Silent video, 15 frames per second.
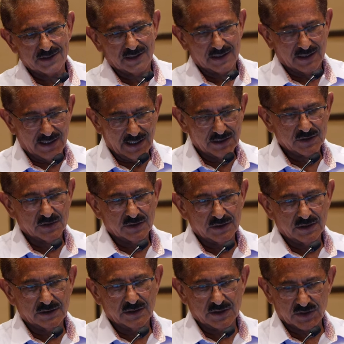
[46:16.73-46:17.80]
It can
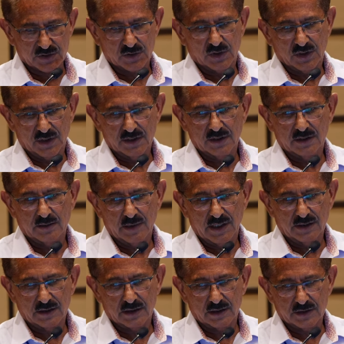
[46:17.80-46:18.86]
actually destroy a
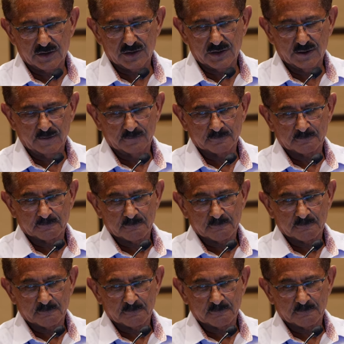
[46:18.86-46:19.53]
mitochondria.